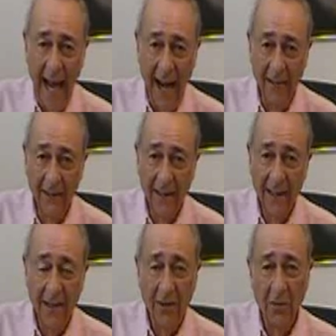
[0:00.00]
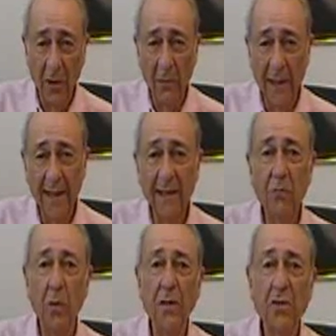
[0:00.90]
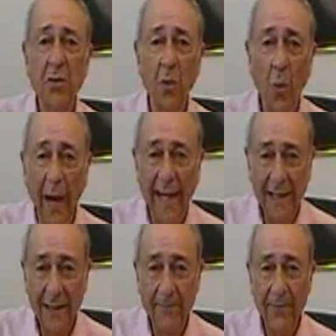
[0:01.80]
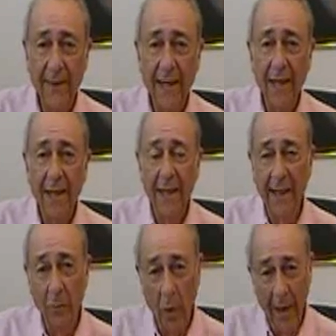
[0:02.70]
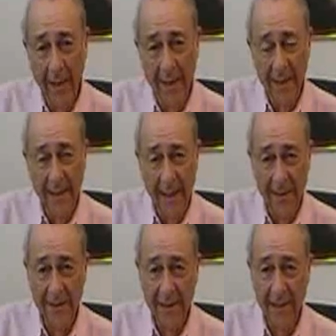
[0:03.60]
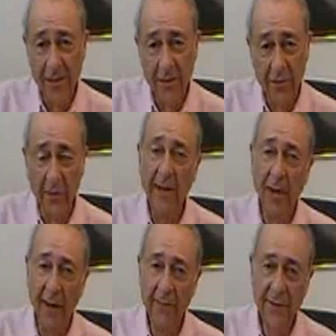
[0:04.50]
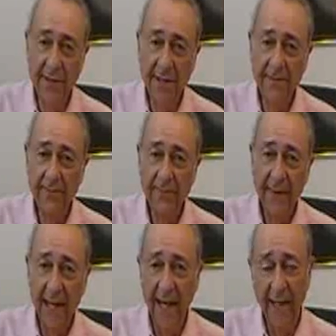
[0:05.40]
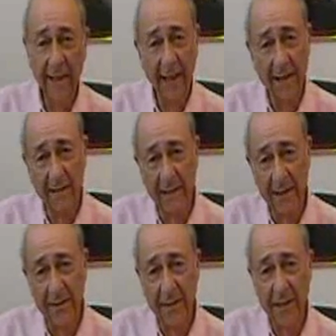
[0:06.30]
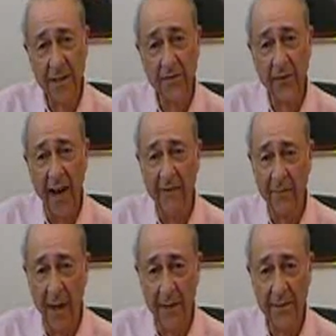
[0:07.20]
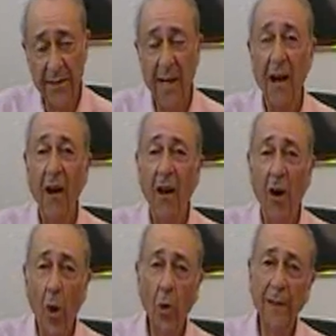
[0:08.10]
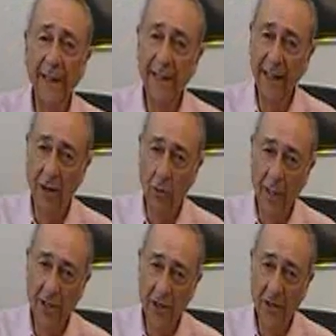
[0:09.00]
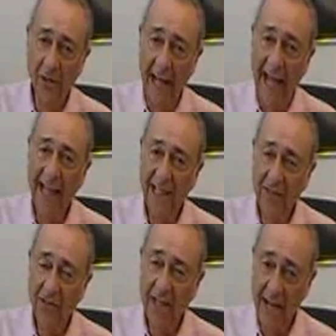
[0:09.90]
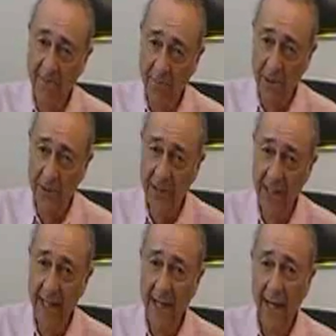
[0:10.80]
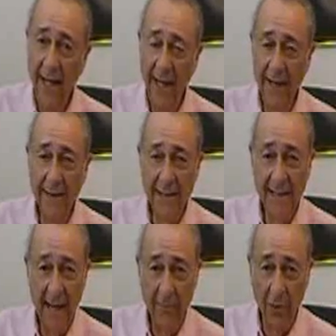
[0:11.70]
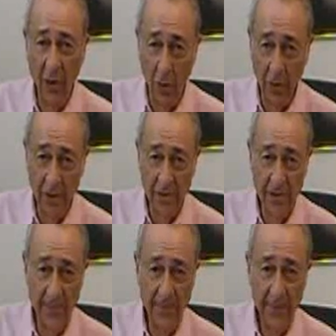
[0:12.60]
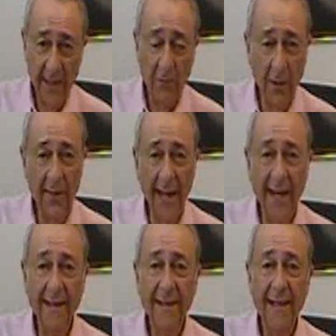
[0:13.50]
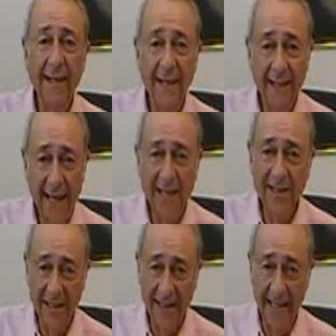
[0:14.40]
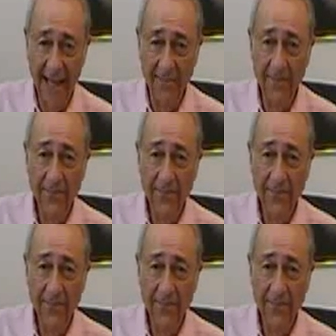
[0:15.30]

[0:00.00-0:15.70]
out, what we did was wait, in one instance, 3 months, and in the other instance, 5 months, holding the original active samples in the sample holders. We then tested them.